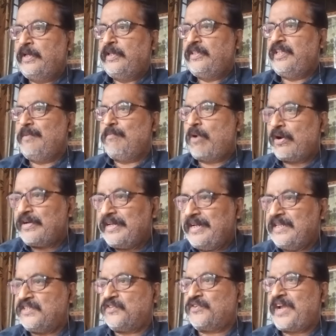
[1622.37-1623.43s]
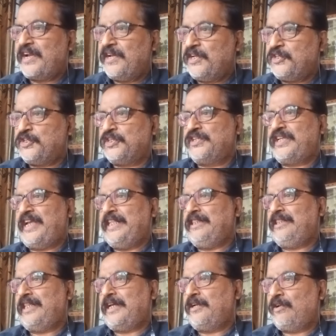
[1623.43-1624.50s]
The modernist tradition
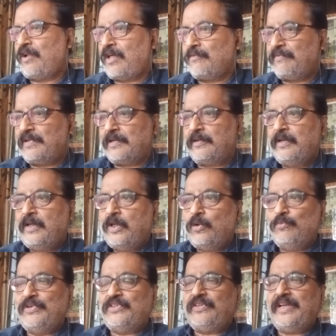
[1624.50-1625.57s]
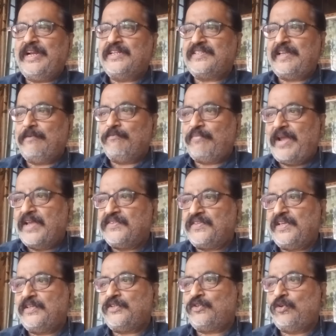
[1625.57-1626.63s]
in the novel, with its
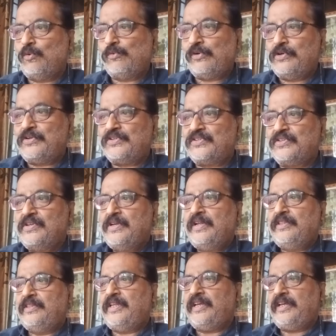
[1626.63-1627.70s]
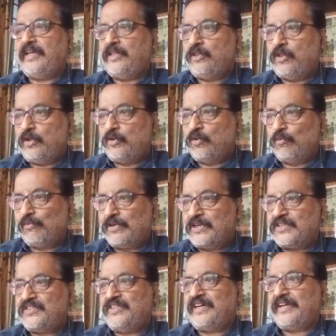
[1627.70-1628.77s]
emphasis towards
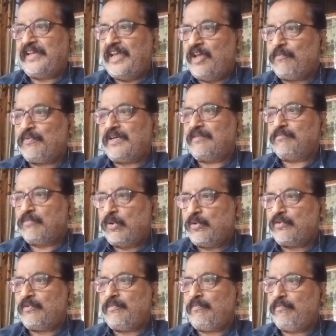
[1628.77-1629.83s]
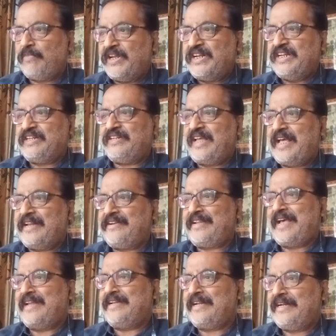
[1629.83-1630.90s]
the ever more minute and
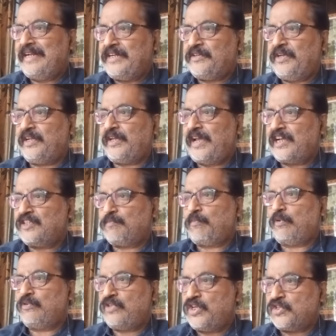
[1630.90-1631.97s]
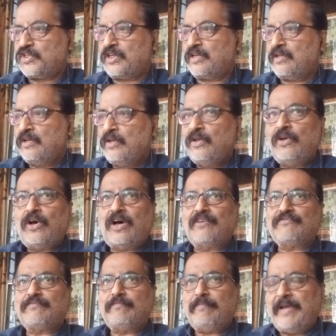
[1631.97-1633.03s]
analytic exposition
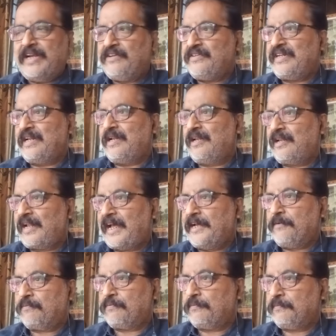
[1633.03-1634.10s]
of mental life,